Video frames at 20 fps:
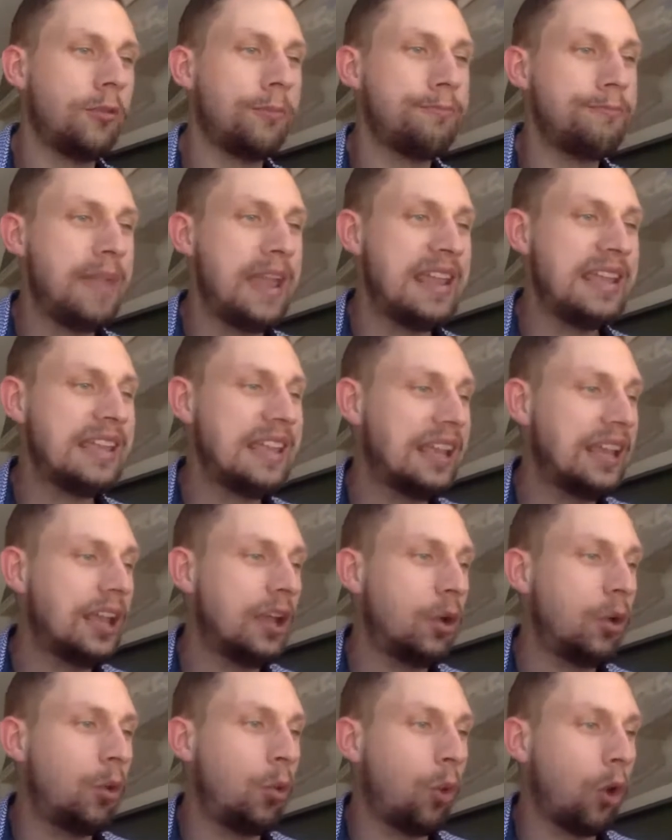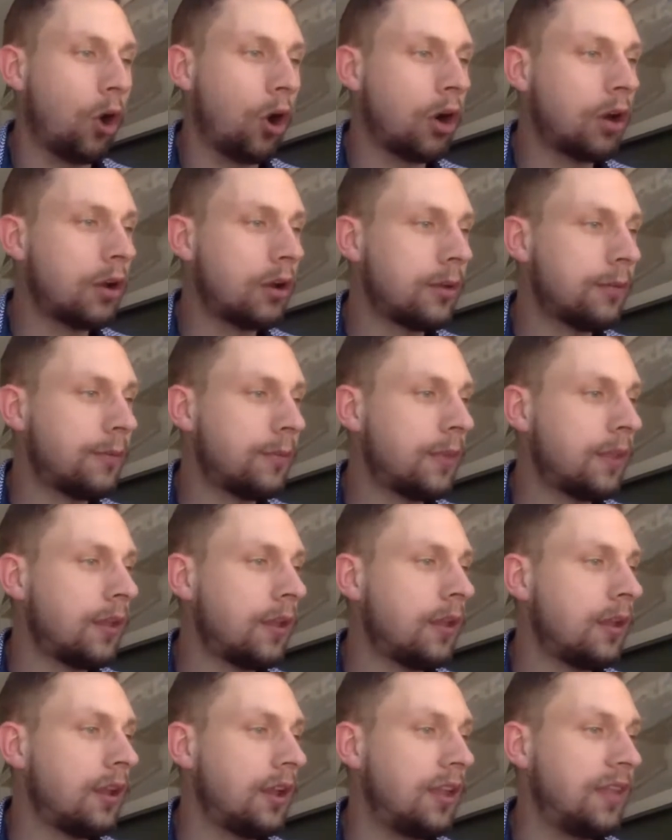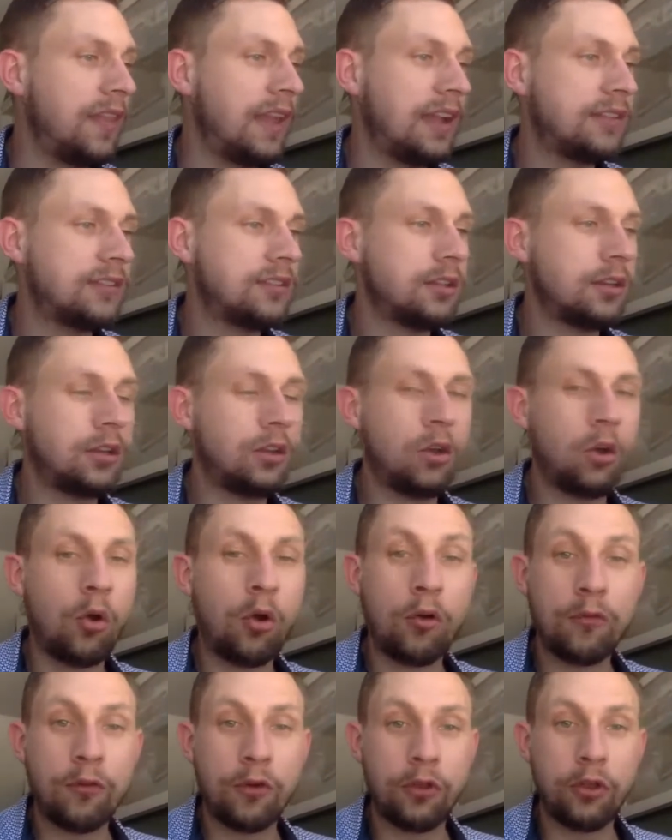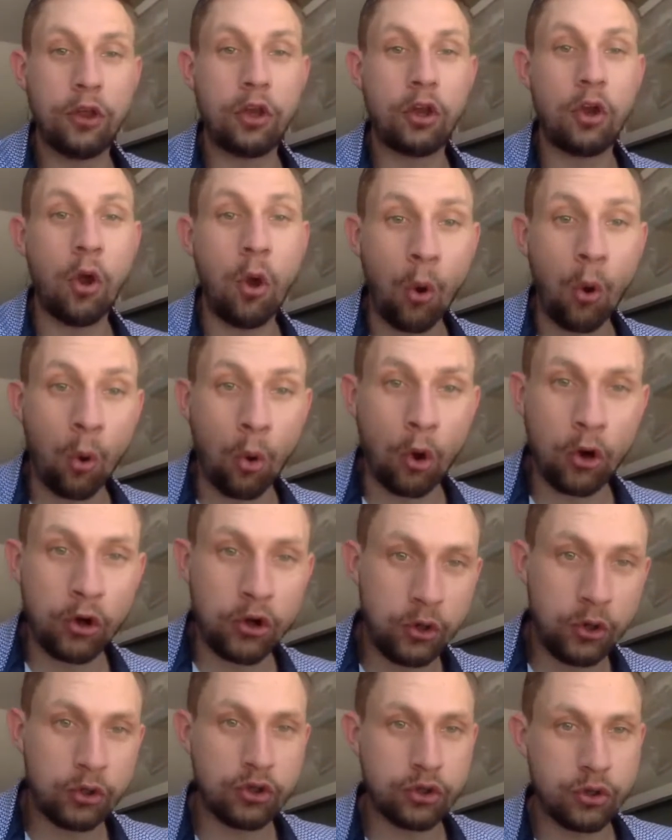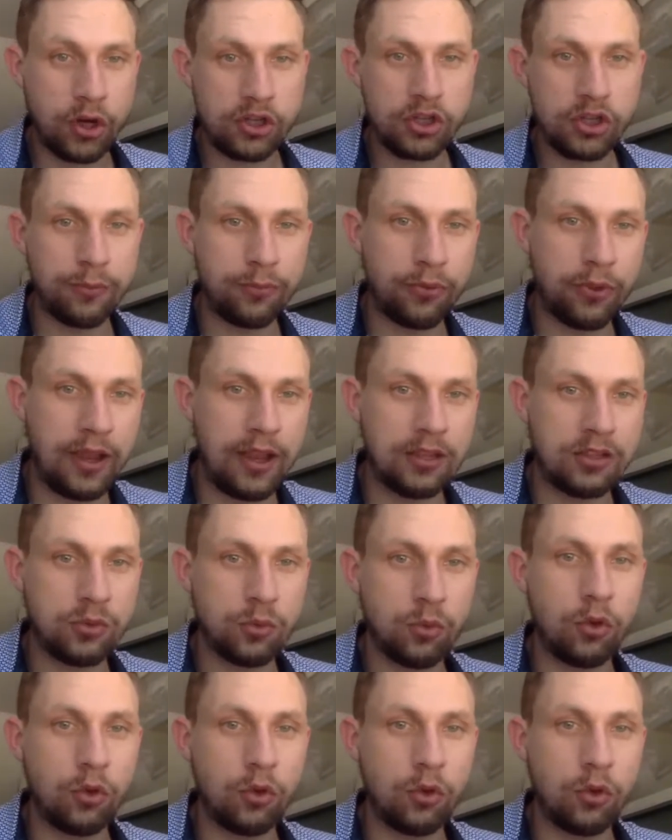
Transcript: Making It Work. And that's going to go over the core nutrition plans.